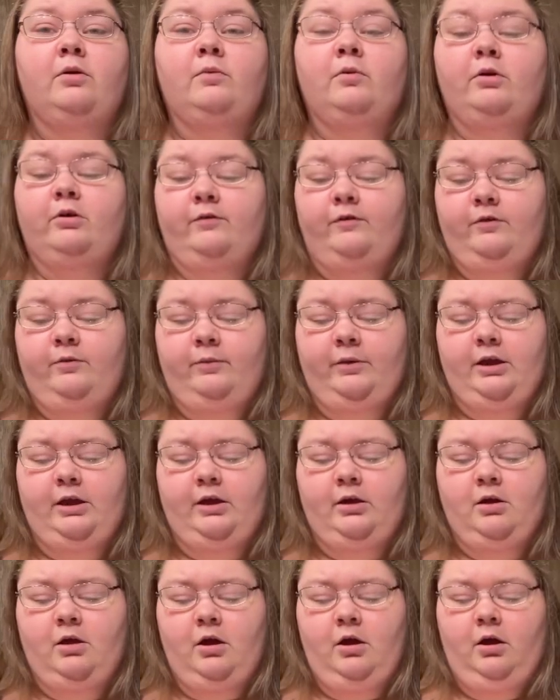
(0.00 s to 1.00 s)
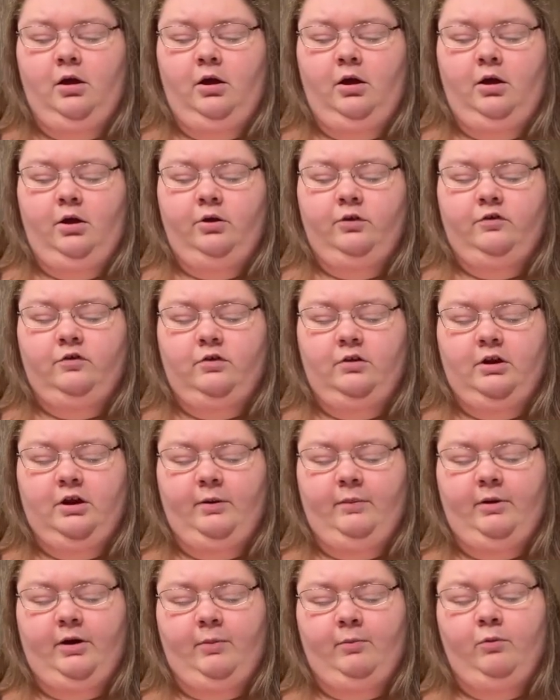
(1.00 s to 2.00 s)
work for me. So then I
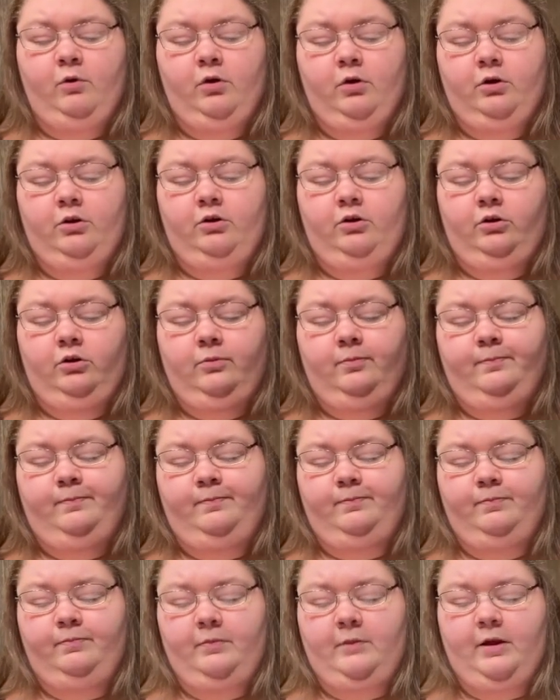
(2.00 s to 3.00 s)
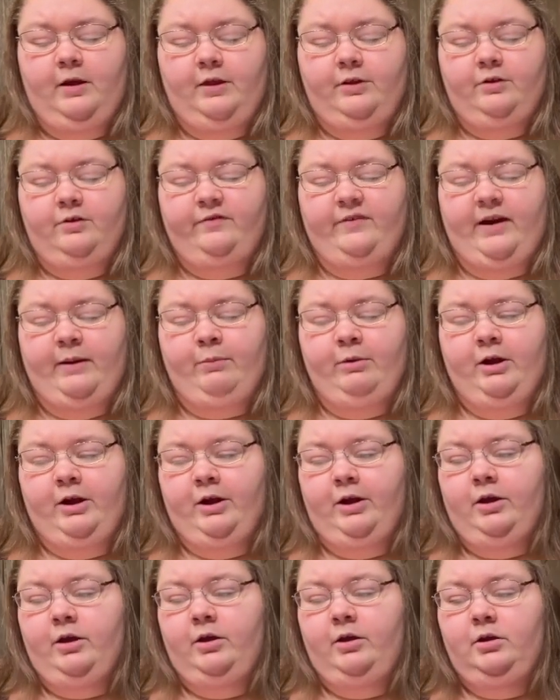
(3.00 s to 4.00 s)
bought more other
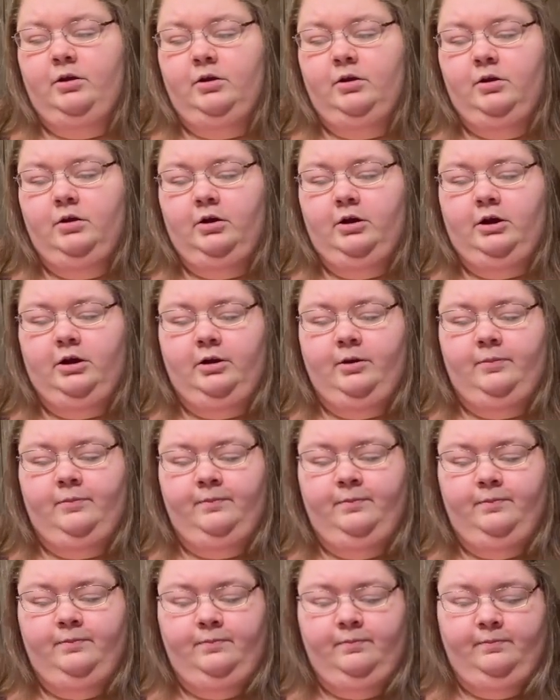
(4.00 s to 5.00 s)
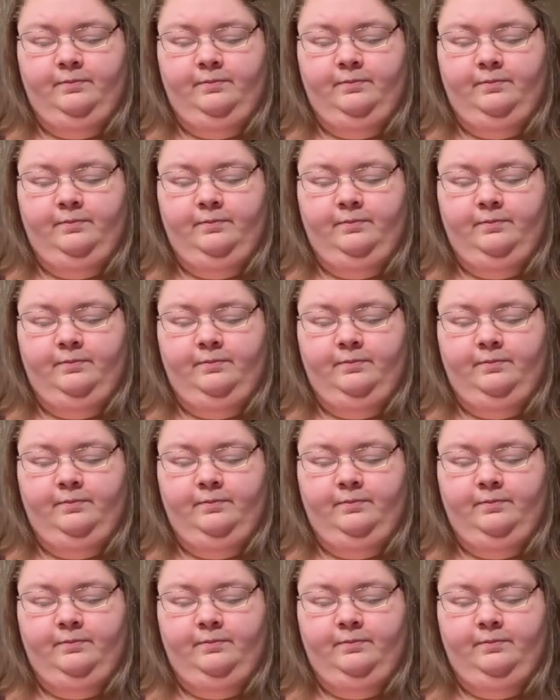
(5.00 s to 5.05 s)
fabric. You